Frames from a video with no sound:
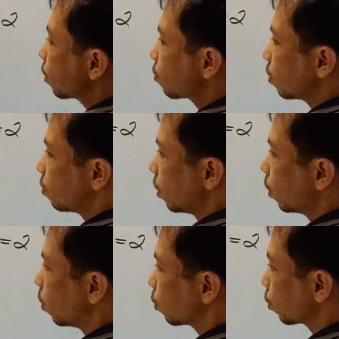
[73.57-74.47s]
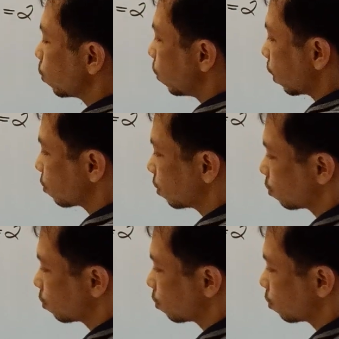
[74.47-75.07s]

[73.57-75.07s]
x is equal to 2x,